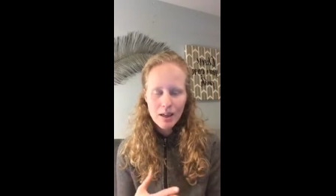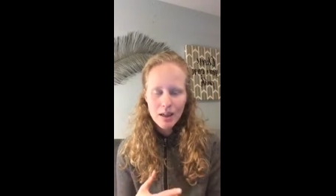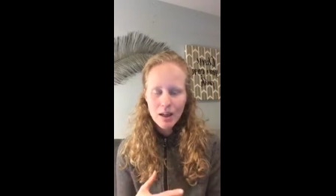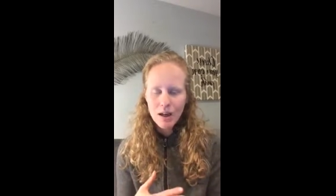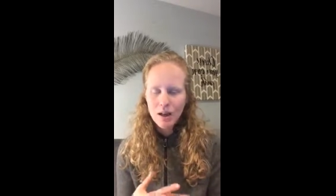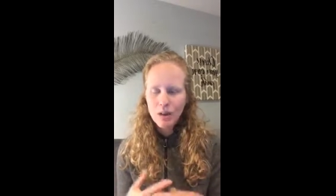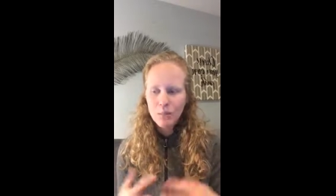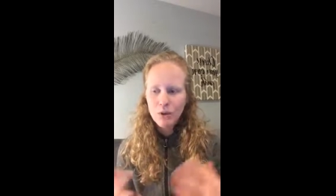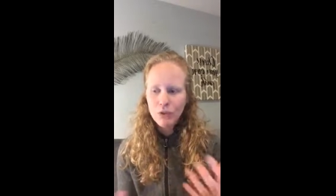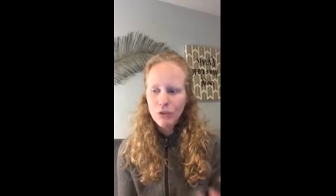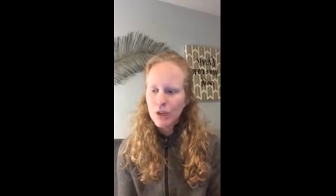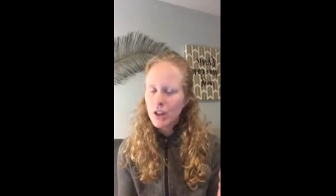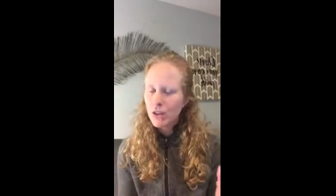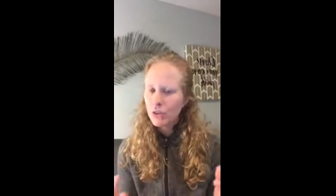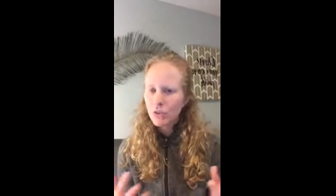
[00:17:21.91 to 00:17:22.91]
a
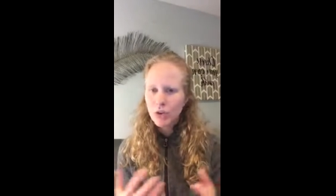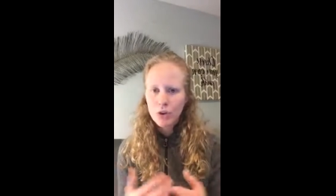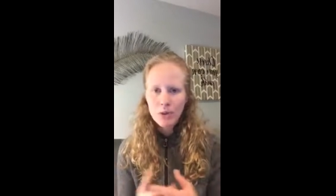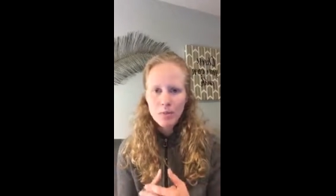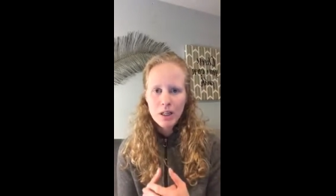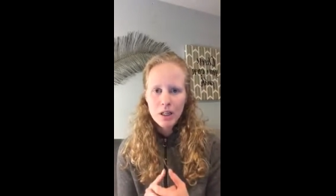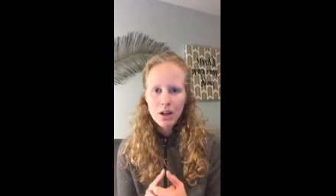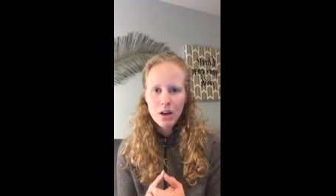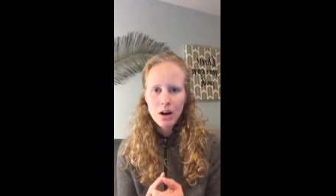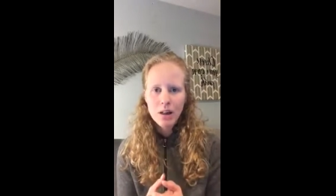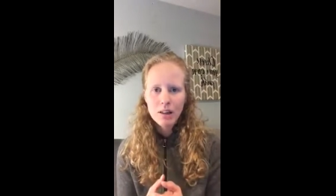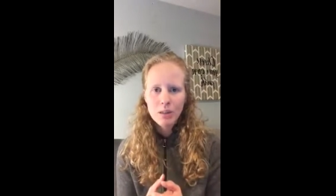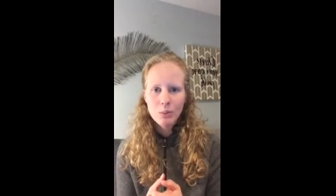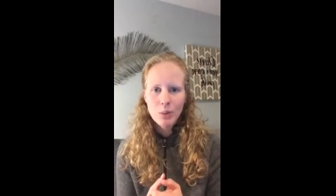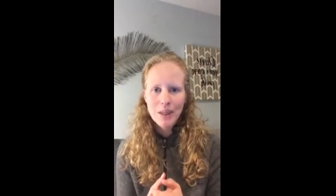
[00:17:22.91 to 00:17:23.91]
free 30-minute call,
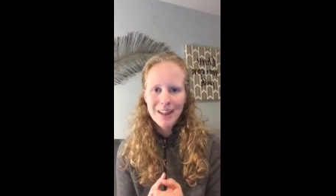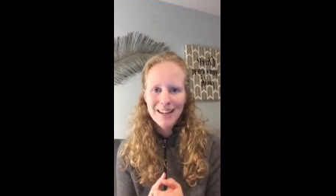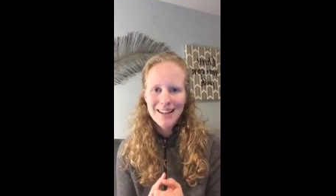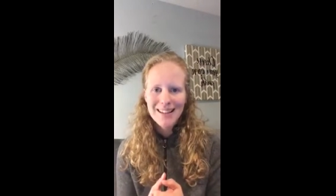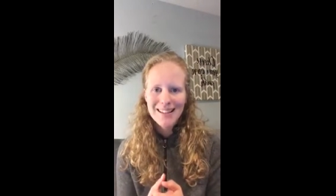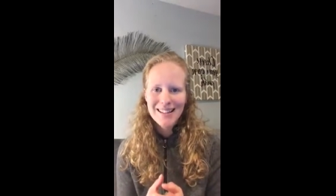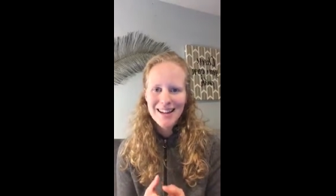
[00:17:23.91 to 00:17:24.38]
and we can